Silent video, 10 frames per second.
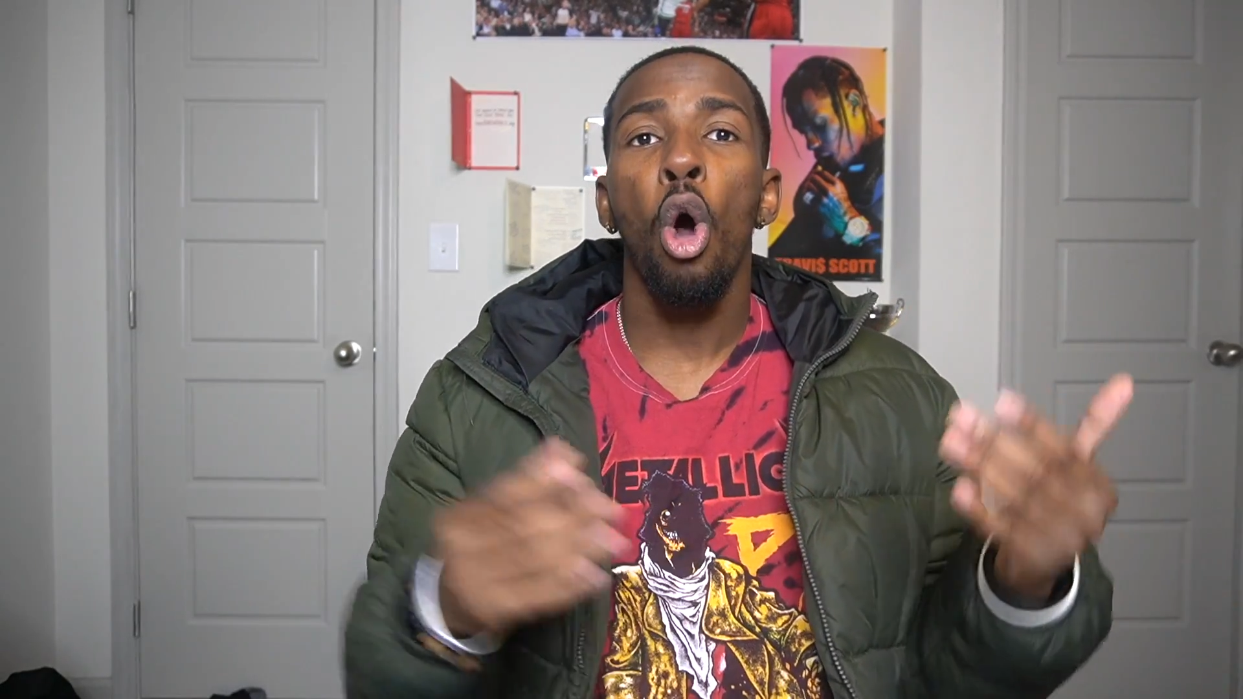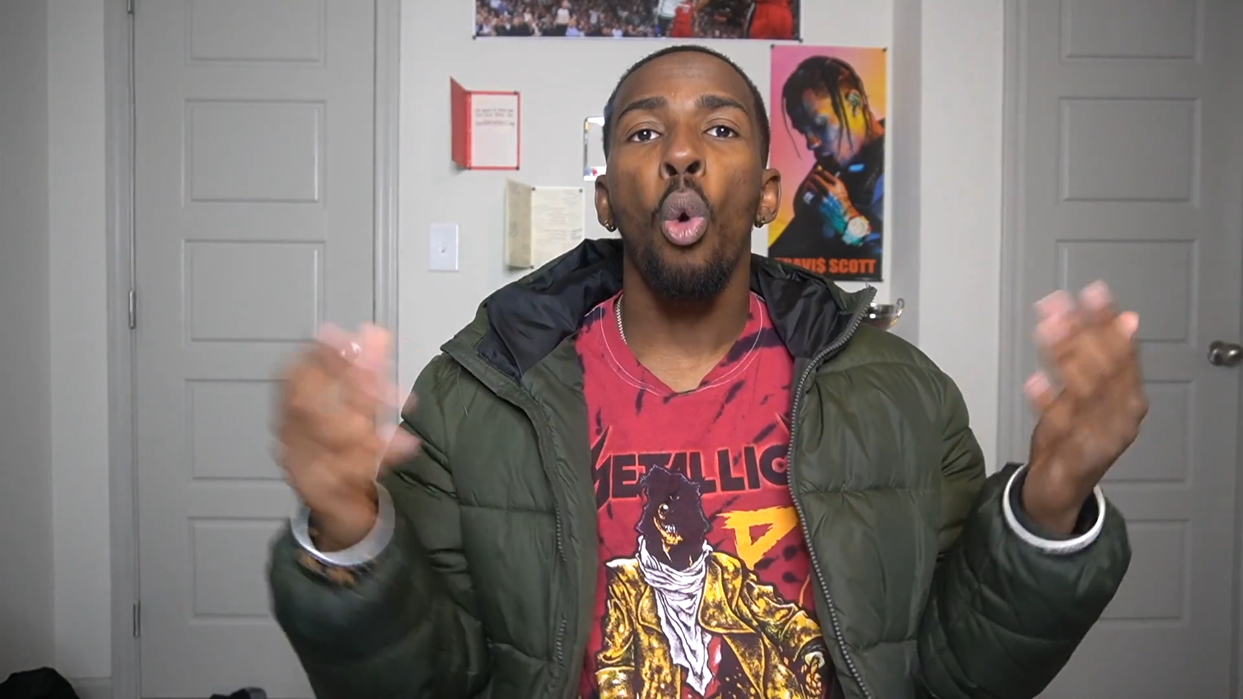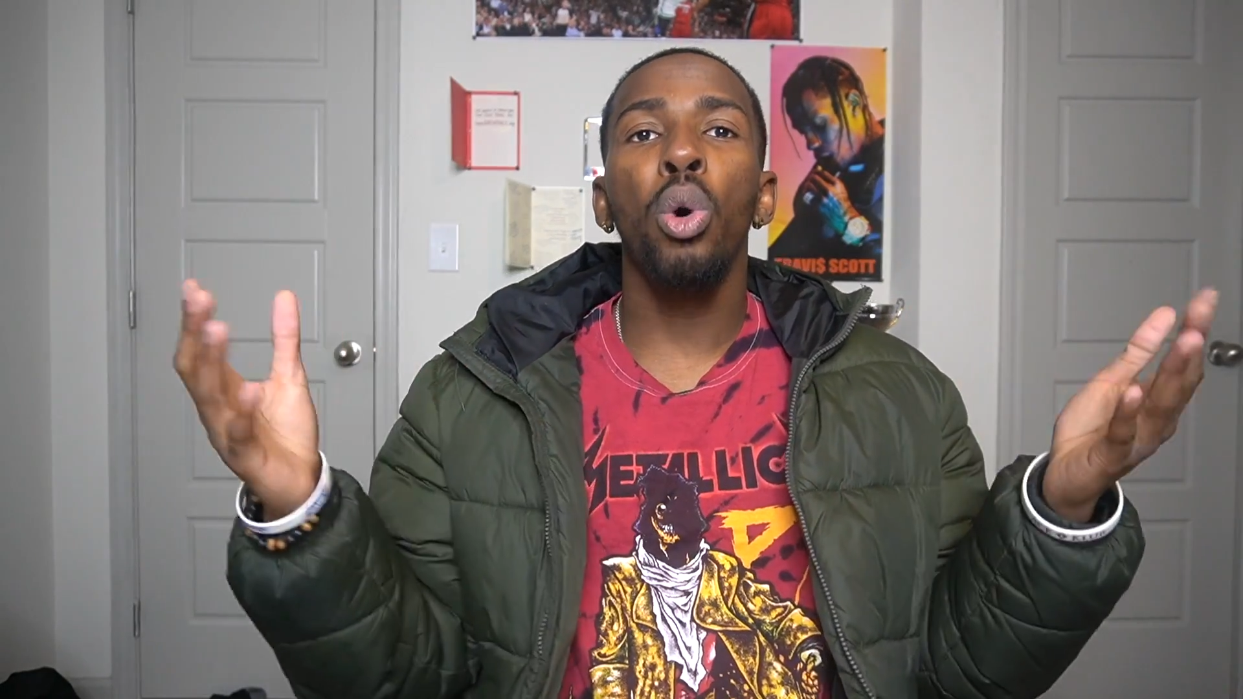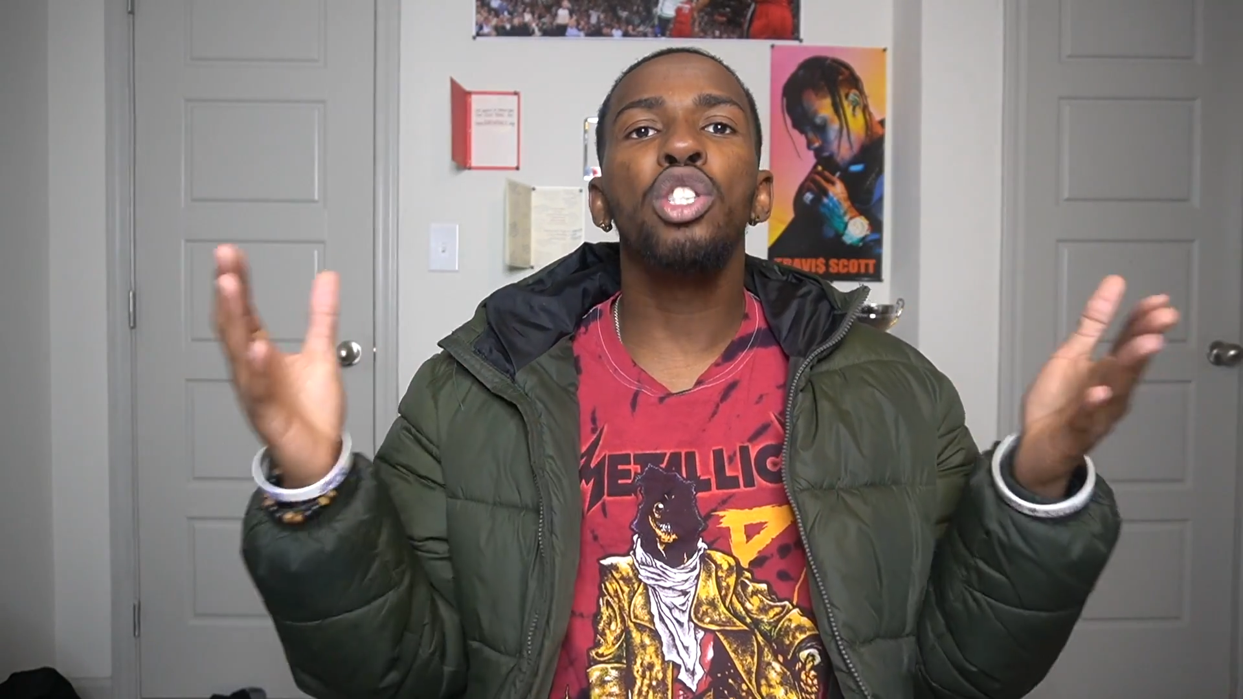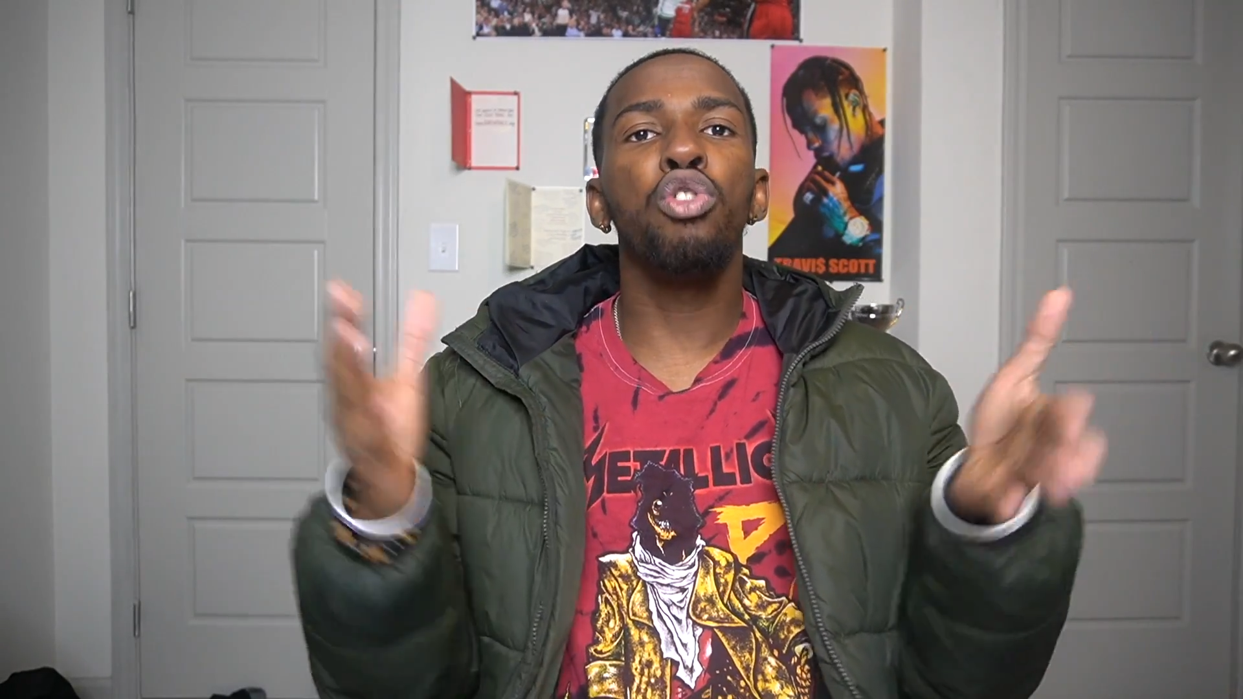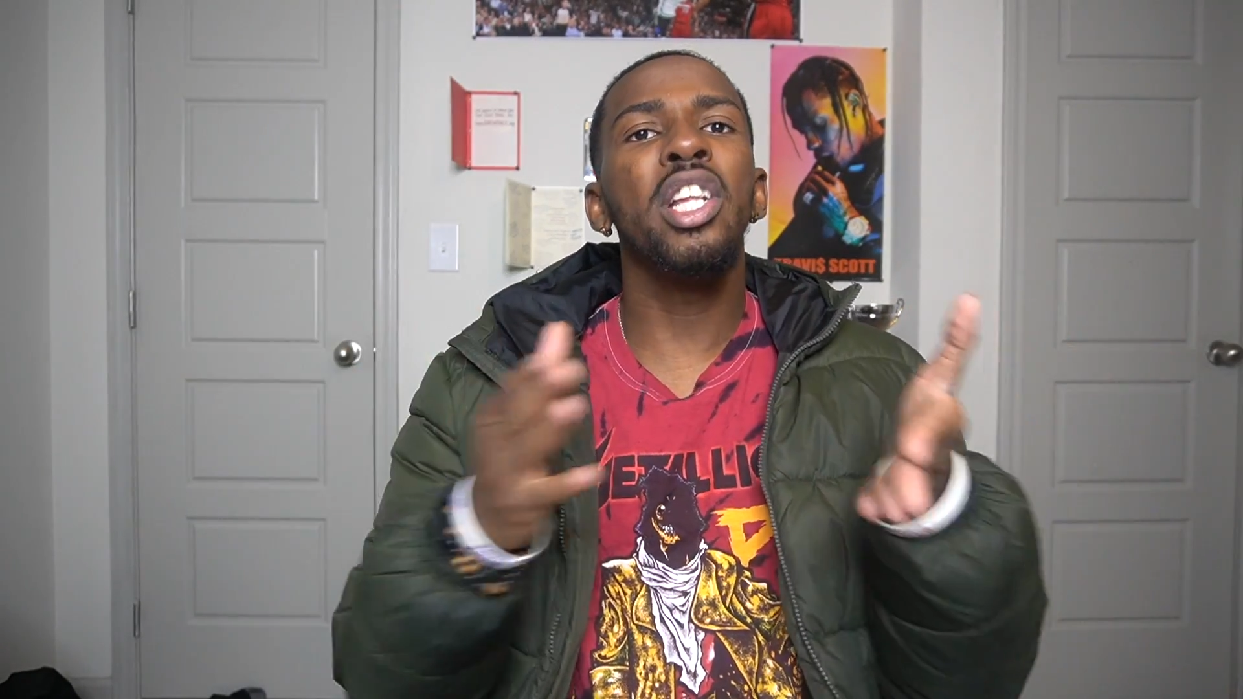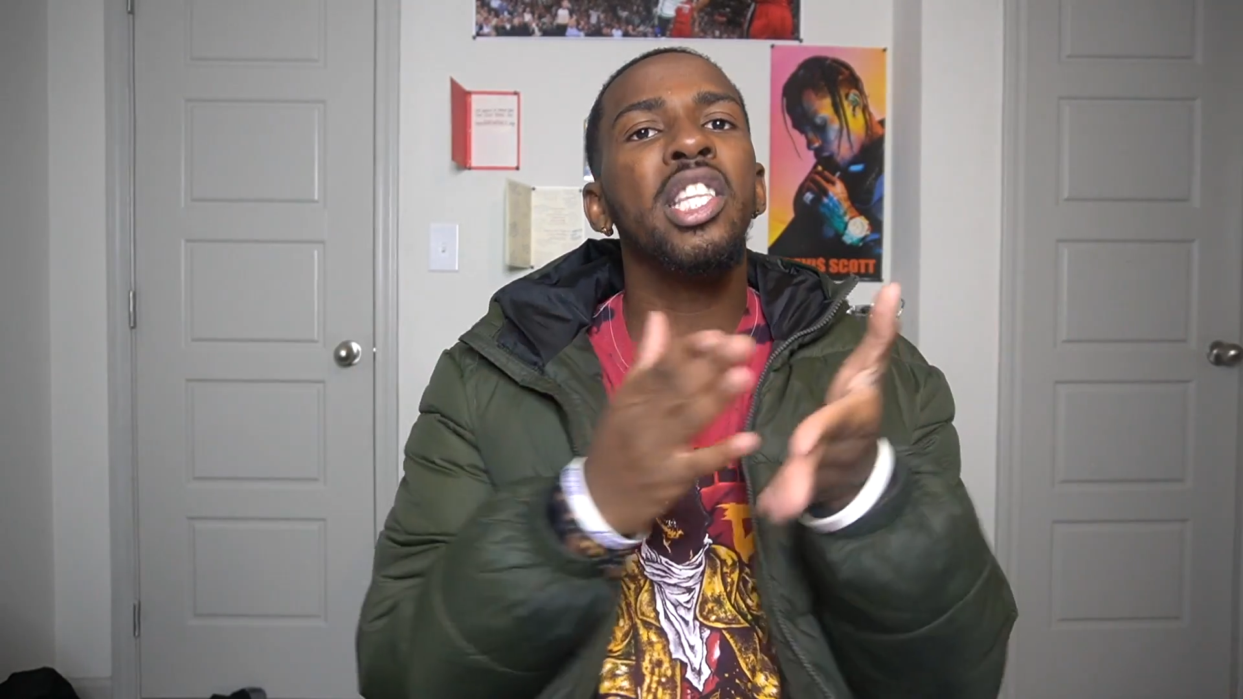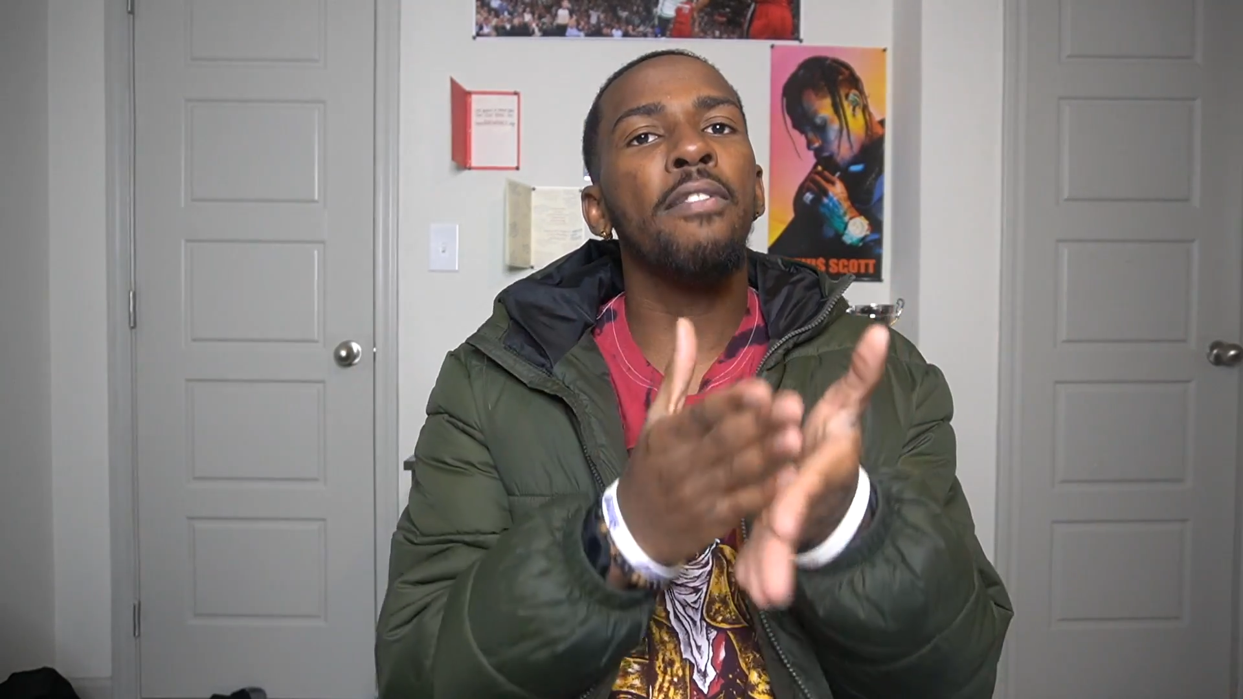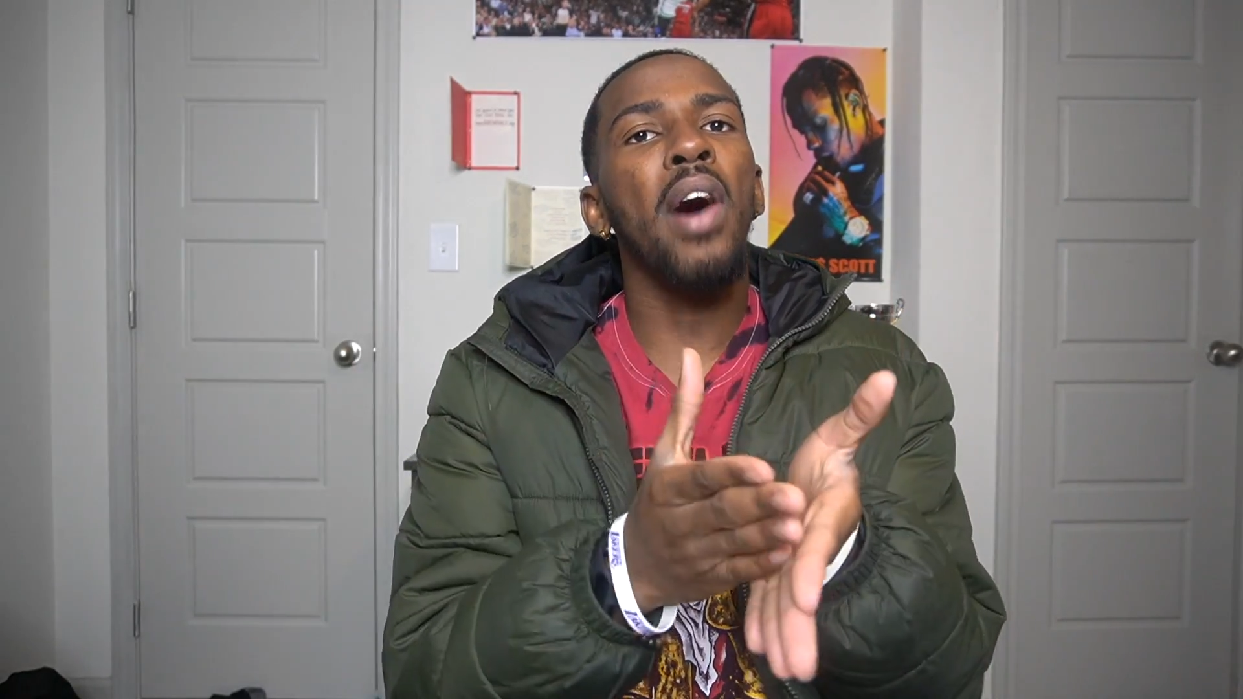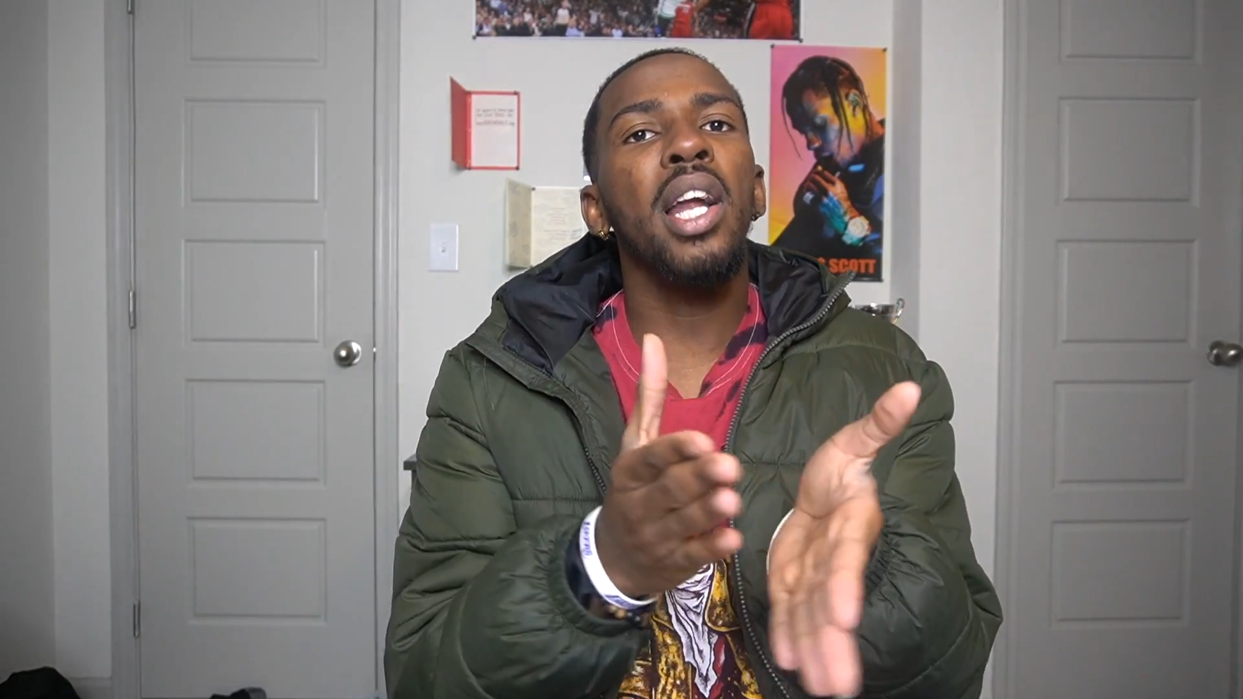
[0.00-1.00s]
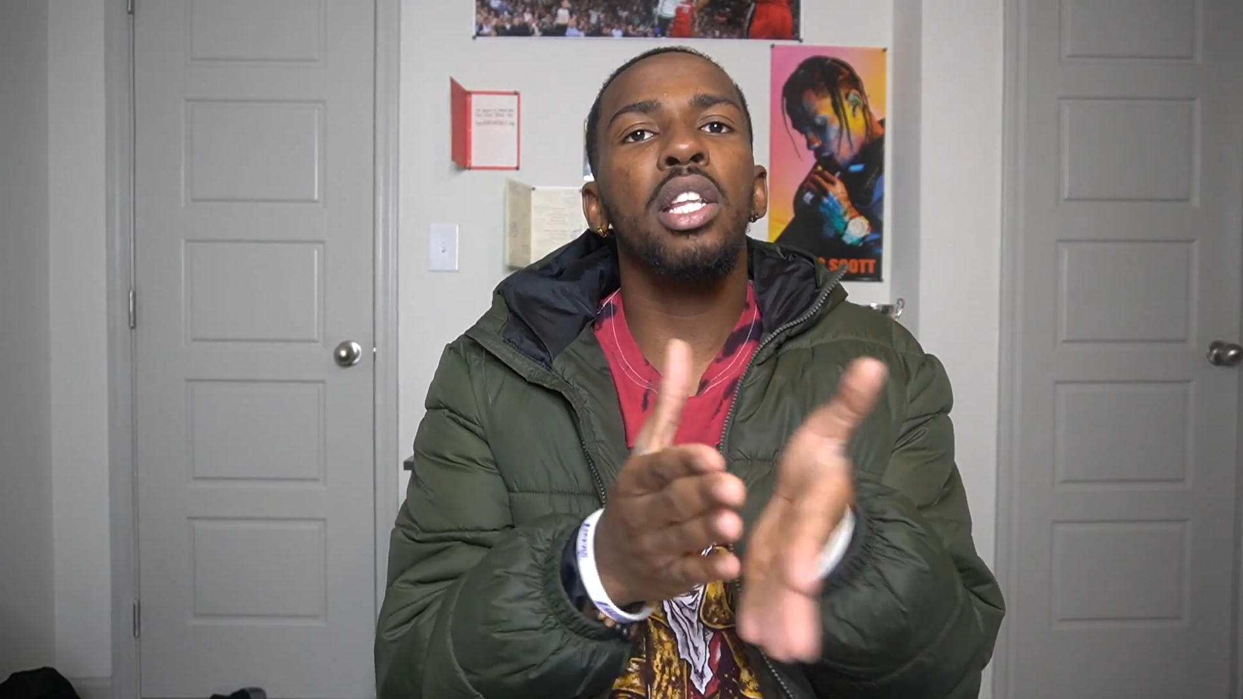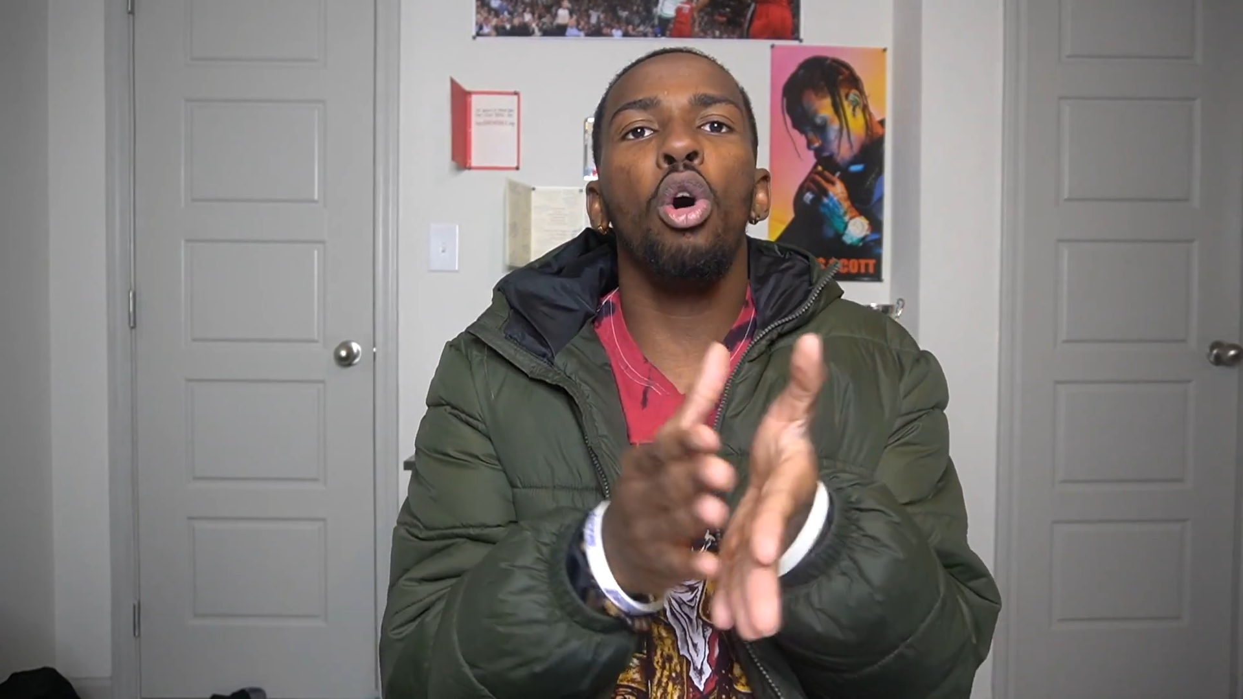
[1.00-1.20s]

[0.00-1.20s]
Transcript: which really divided